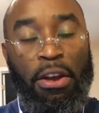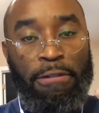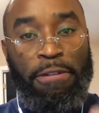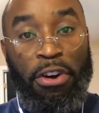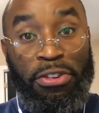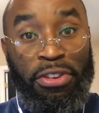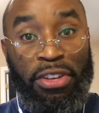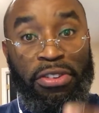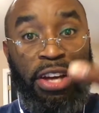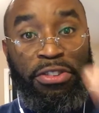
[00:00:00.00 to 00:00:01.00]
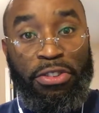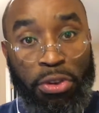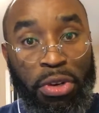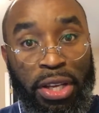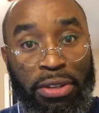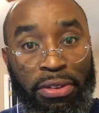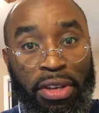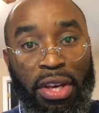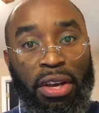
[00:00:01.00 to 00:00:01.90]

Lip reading: versus a student.